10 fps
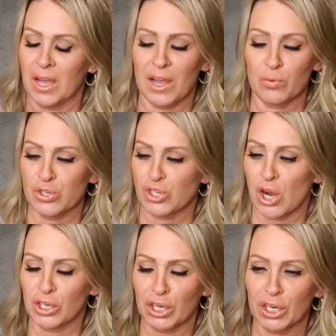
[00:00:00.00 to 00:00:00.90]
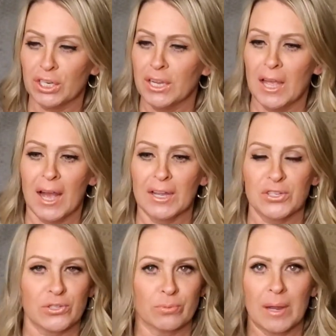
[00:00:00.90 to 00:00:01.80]
I was younger. I
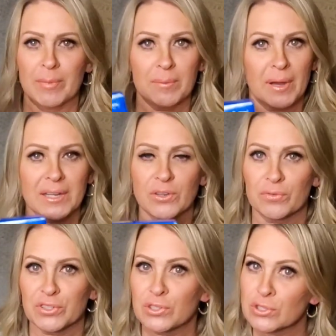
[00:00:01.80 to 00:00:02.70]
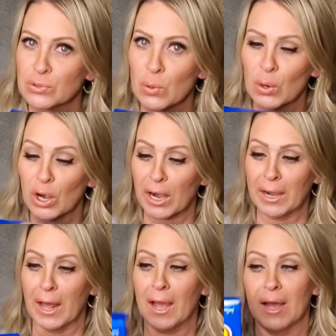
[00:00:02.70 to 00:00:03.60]
used to ride my bike over to the store,
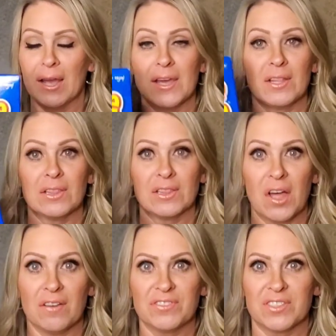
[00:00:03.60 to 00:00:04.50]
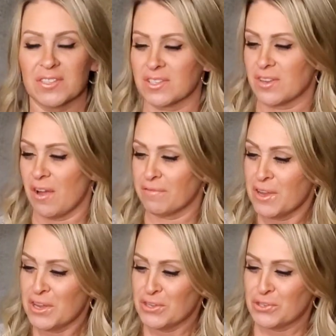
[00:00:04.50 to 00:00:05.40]
and I loved this stuff.
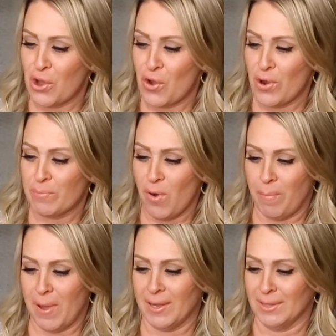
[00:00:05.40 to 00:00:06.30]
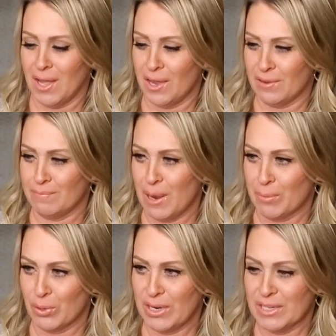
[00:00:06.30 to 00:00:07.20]
So it brought back a lot of
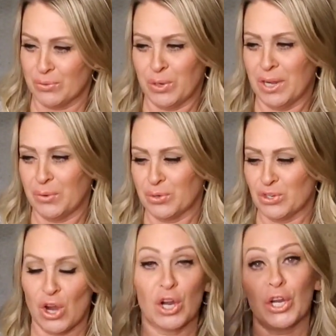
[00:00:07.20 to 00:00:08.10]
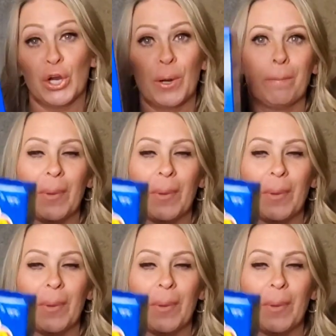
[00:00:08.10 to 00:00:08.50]
memories when I was younger.